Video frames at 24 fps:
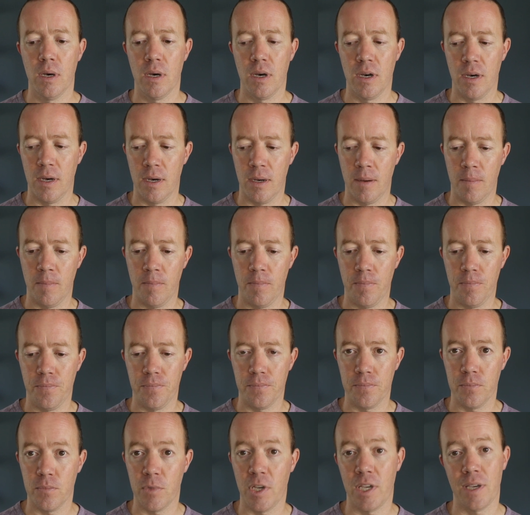And
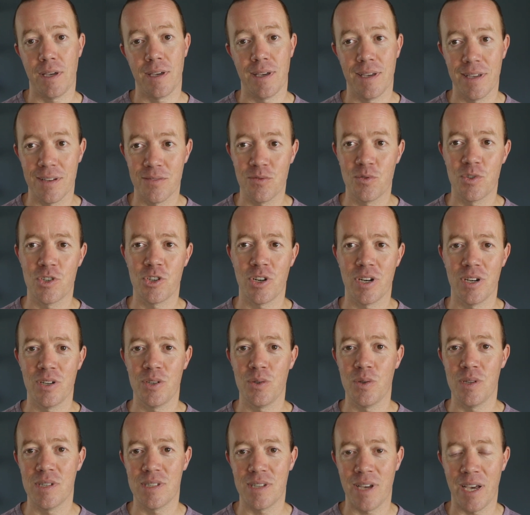trying to
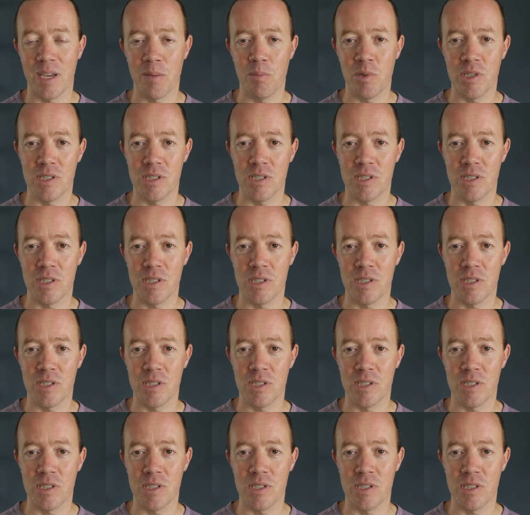do the side